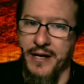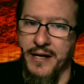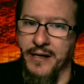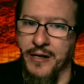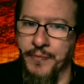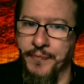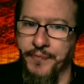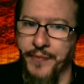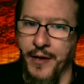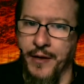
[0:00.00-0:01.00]

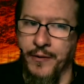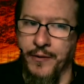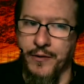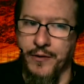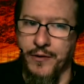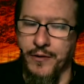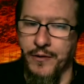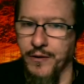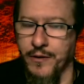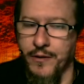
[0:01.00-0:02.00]
And
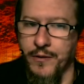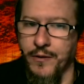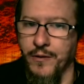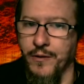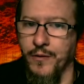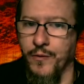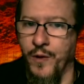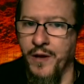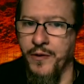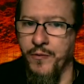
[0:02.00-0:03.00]

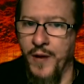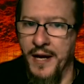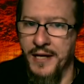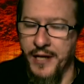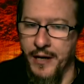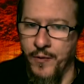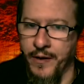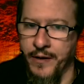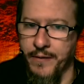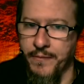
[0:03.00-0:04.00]
one of the ways that I want
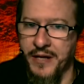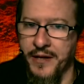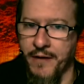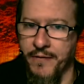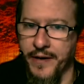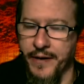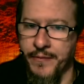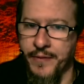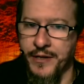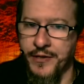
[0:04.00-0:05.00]
to be there for
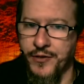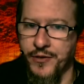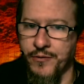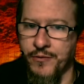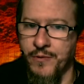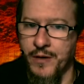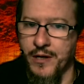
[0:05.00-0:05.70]
him is to